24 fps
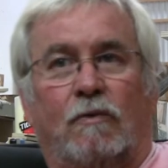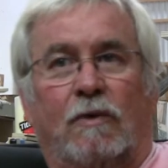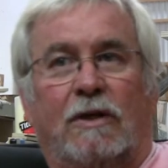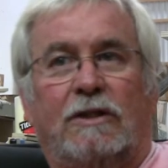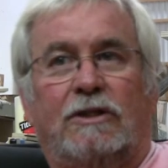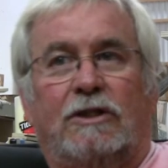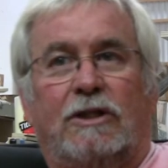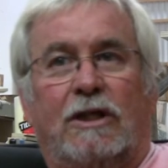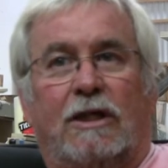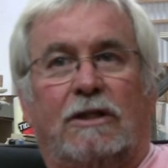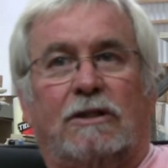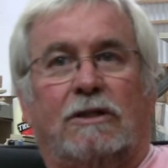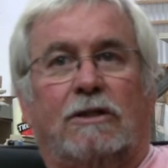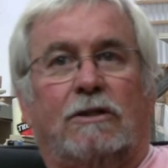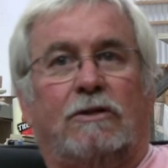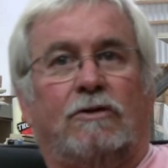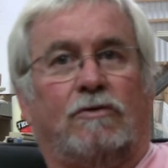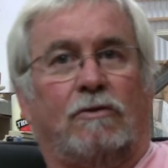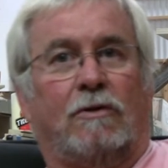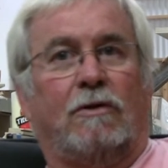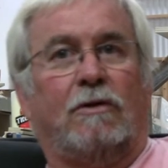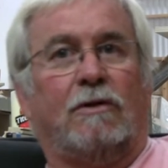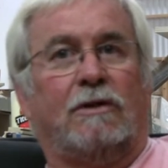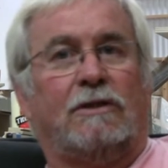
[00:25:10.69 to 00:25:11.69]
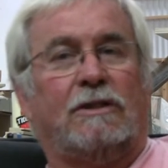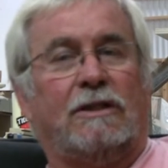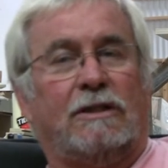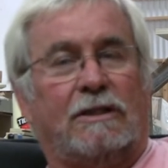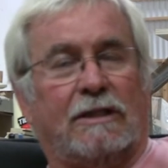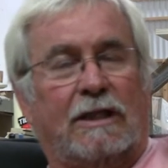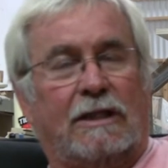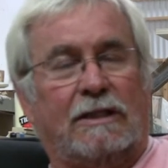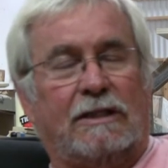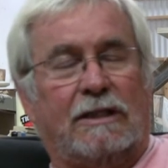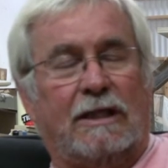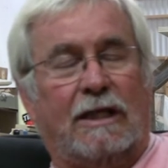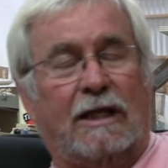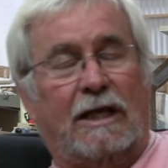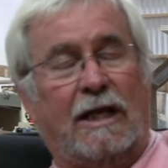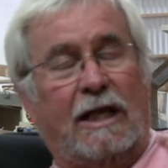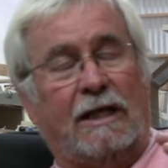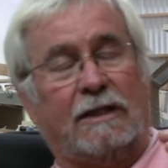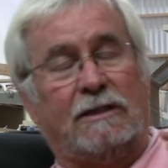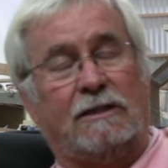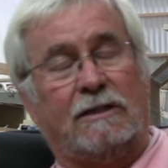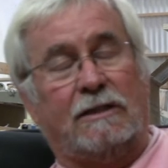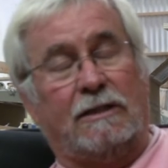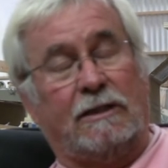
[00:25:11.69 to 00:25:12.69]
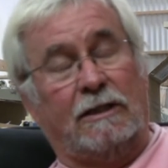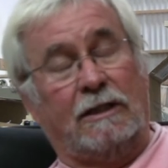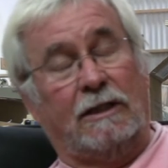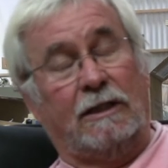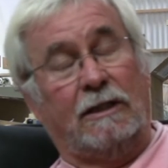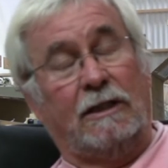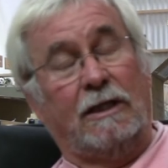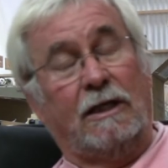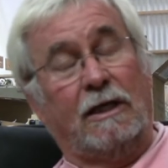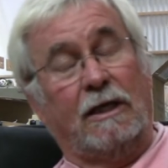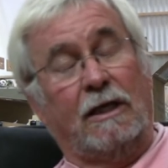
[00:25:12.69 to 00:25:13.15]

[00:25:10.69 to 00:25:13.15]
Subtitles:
one chest of drawers, as I said, has the